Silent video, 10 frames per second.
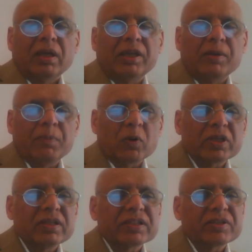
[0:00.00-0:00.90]
He
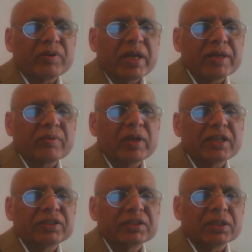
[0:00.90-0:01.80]
reported a strained
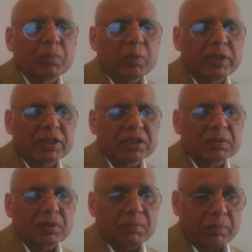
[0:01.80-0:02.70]
relationship with
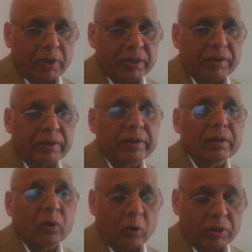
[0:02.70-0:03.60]
his
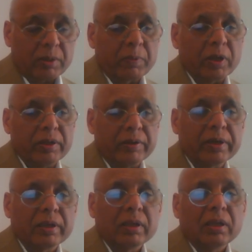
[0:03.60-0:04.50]
older
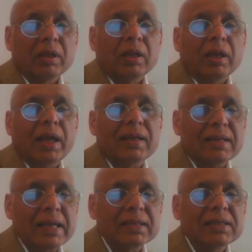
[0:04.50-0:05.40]
brother, and
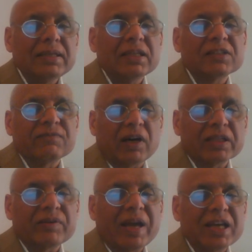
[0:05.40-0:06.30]
lately his
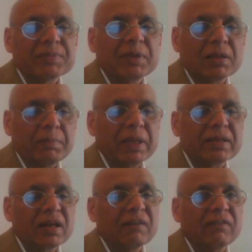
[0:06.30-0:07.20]
father has been a
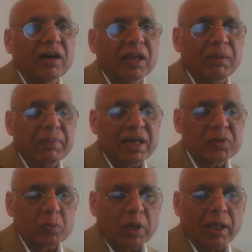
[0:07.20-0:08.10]
bit tough on him
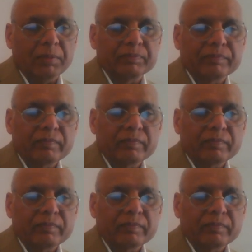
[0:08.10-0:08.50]
as well.